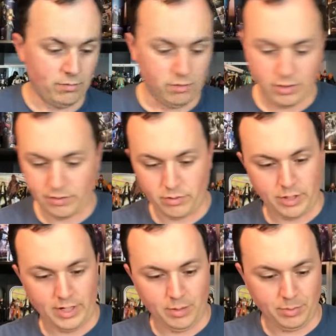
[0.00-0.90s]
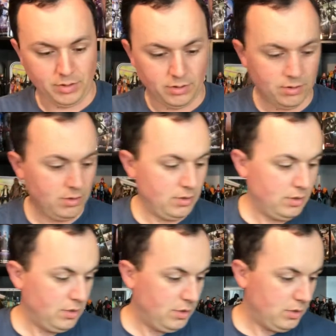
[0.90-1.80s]
Very, very happy.
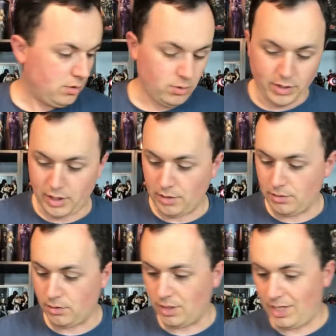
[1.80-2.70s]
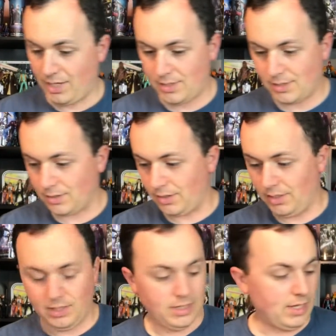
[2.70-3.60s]
Okay,
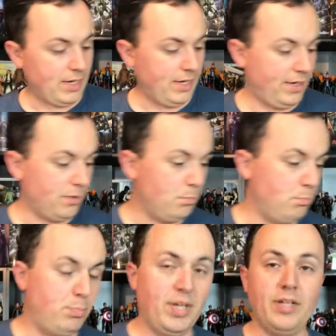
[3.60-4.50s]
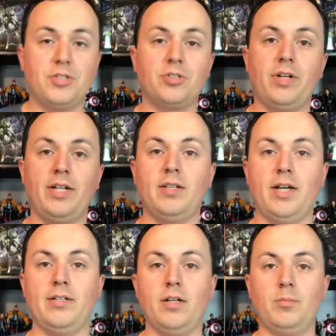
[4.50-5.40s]
lastly, I had a big trade
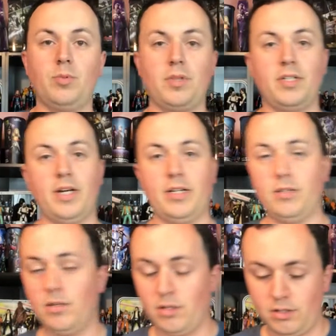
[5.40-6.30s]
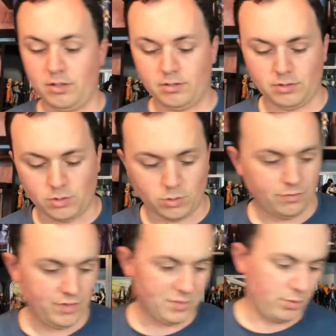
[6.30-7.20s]
lined up with a guy in a local
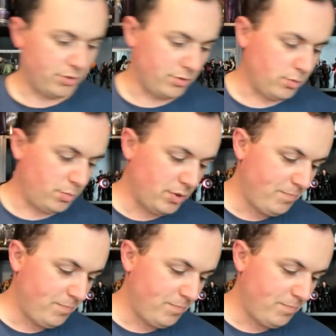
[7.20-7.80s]
Facebook group.